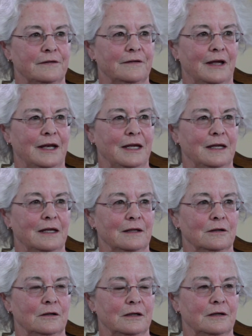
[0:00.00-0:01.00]
study
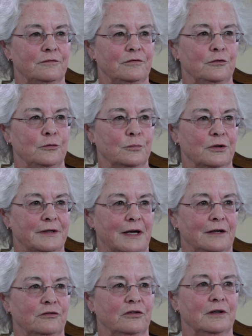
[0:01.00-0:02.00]
and look at food
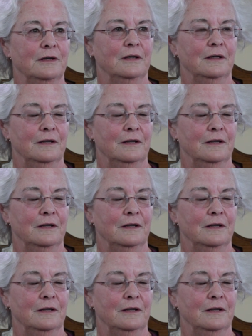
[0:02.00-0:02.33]
production,